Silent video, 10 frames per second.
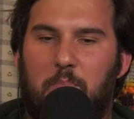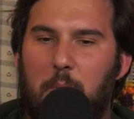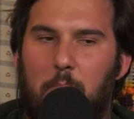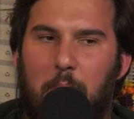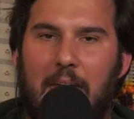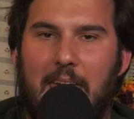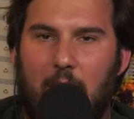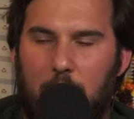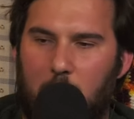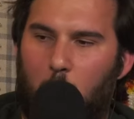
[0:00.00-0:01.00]
at the Bay
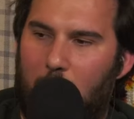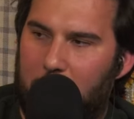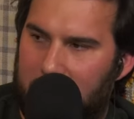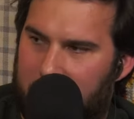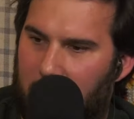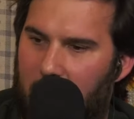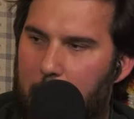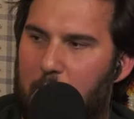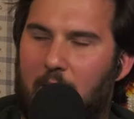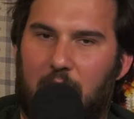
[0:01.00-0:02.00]
Area Women's
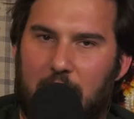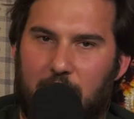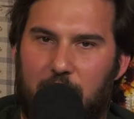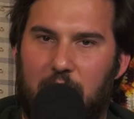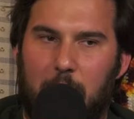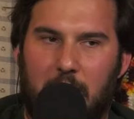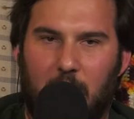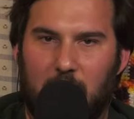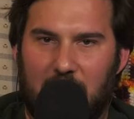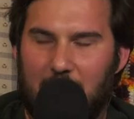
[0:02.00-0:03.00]
Club about like
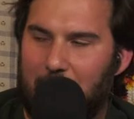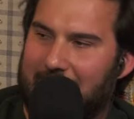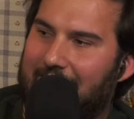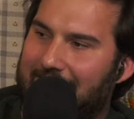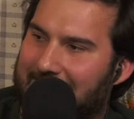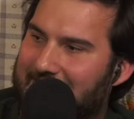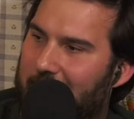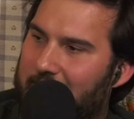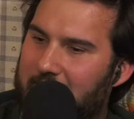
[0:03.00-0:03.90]
female lib, like 1970s